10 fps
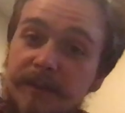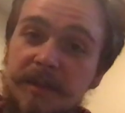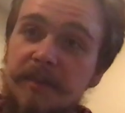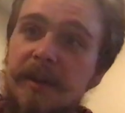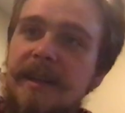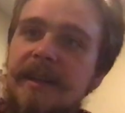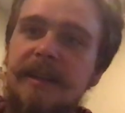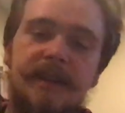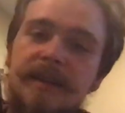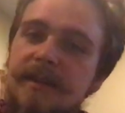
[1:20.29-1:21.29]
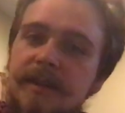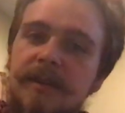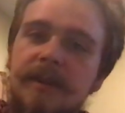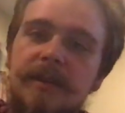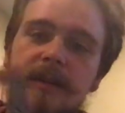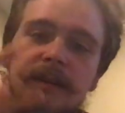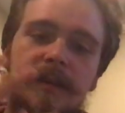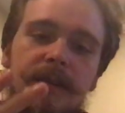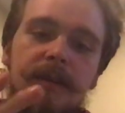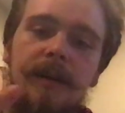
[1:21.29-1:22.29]
which is pretty neat. It doesn't hurt at
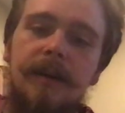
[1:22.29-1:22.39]
all.